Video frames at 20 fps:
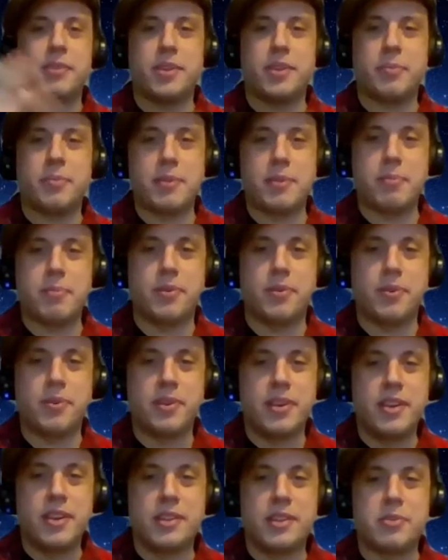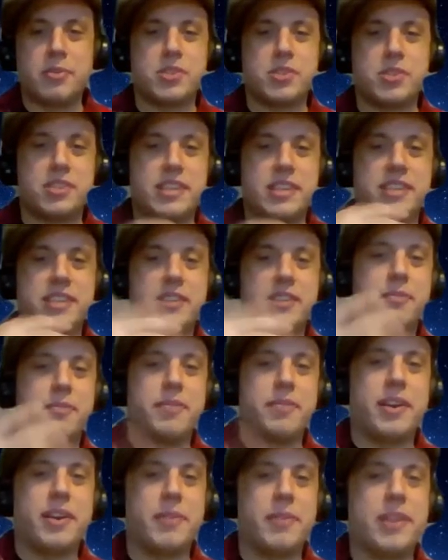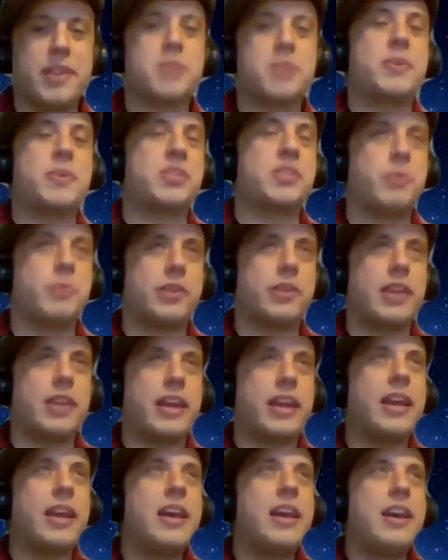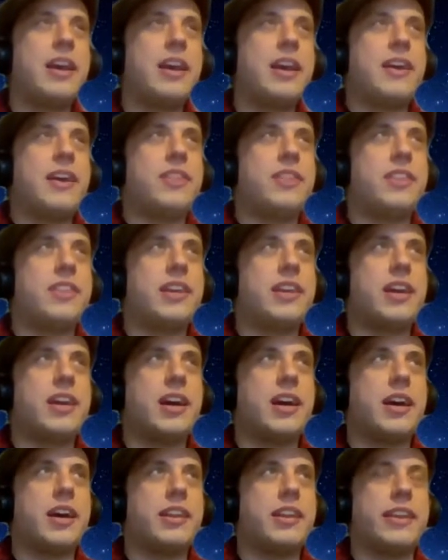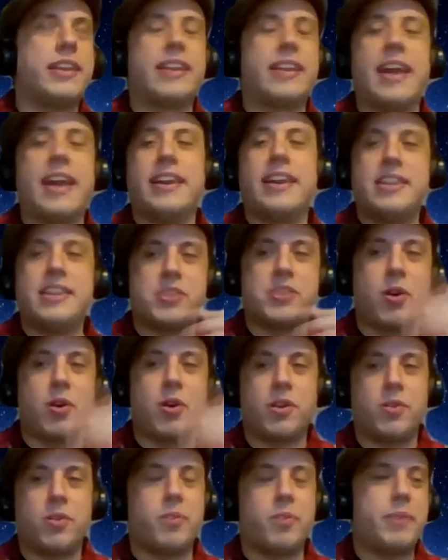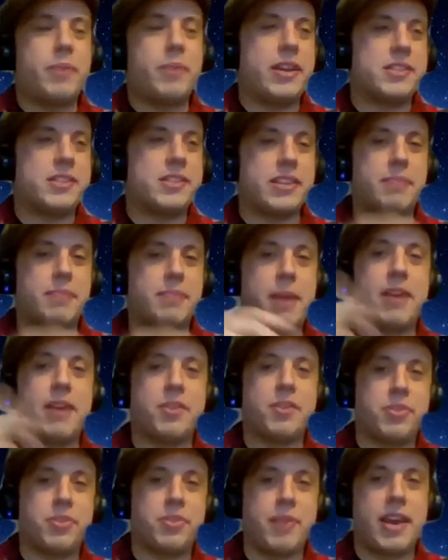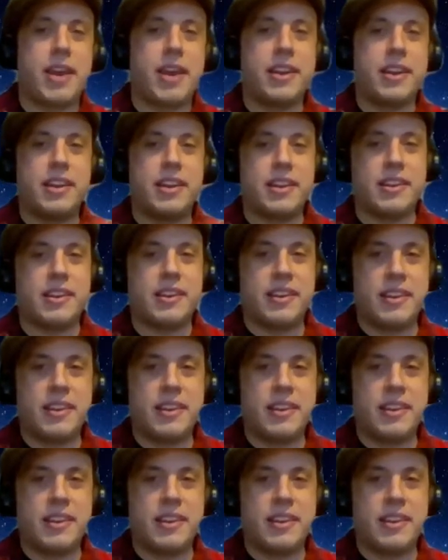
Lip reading: with other people. There's just like something very real, especially with like the 80s hardcore bands like Minor Threat and